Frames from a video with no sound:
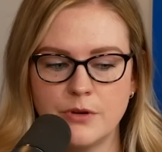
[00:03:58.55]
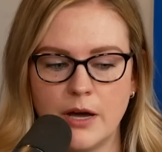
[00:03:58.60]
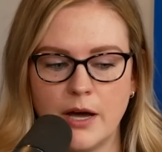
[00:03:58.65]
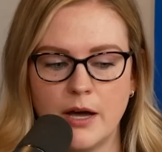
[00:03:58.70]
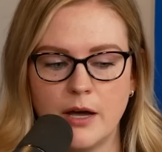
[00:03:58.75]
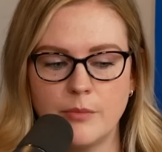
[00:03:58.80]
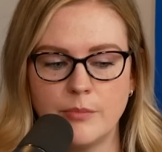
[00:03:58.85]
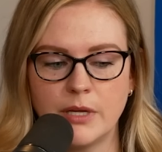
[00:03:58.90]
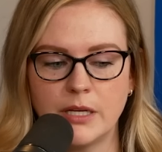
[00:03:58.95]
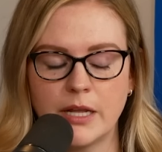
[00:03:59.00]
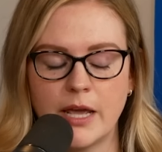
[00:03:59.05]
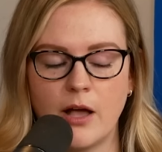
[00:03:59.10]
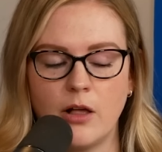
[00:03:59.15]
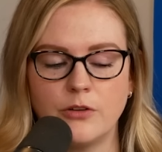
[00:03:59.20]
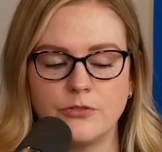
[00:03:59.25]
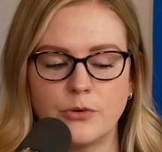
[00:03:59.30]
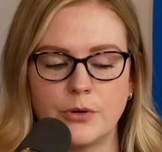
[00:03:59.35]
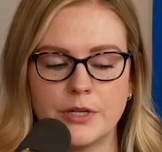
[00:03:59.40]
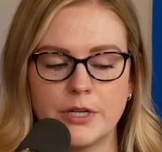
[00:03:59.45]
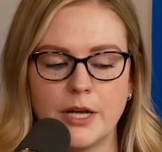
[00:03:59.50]
in
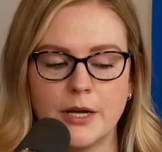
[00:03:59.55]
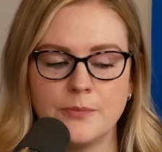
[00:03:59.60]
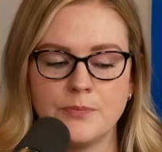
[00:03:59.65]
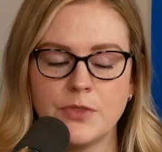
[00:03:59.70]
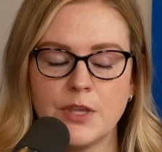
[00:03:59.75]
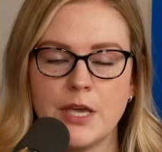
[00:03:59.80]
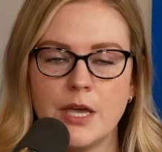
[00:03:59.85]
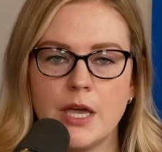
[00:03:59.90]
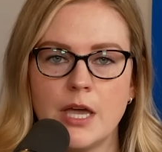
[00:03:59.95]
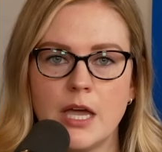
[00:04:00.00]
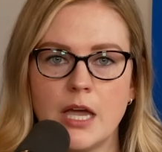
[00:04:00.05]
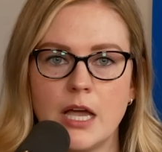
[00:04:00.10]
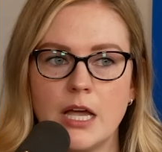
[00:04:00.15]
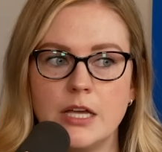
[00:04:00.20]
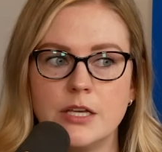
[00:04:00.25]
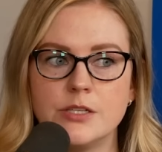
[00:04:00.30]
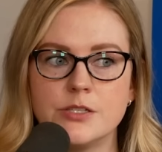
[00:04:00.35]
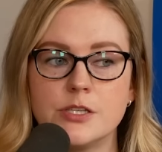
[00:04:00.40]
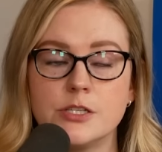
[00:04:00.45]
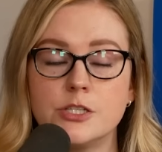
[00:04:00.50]
California,
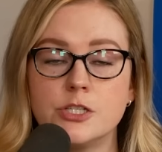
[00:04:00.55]
is